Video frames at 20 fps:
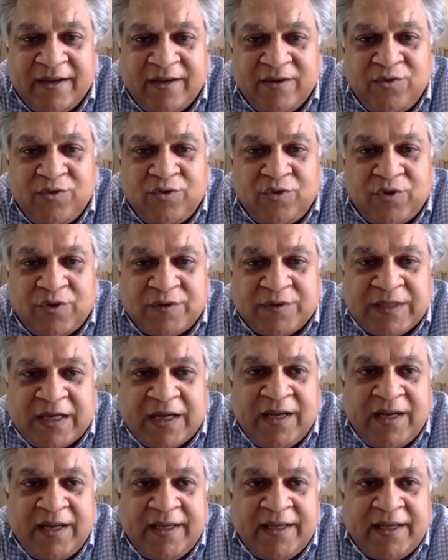you
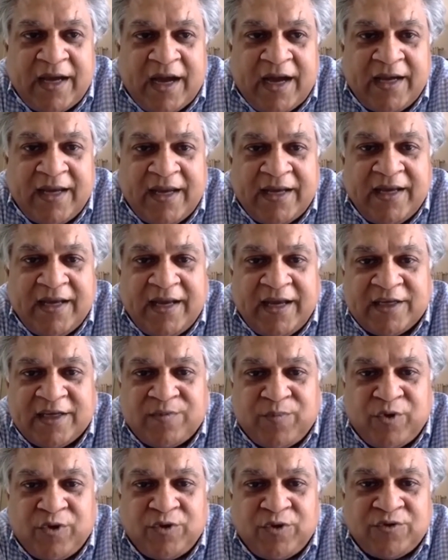suddenly are getting
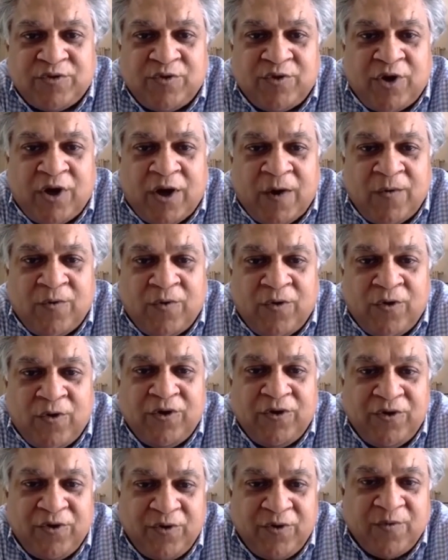exposed to a whole
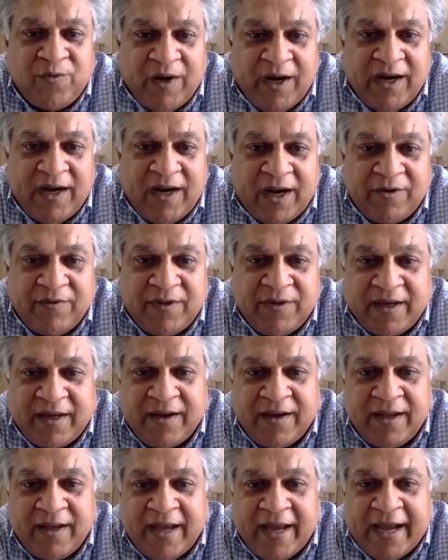new world out there.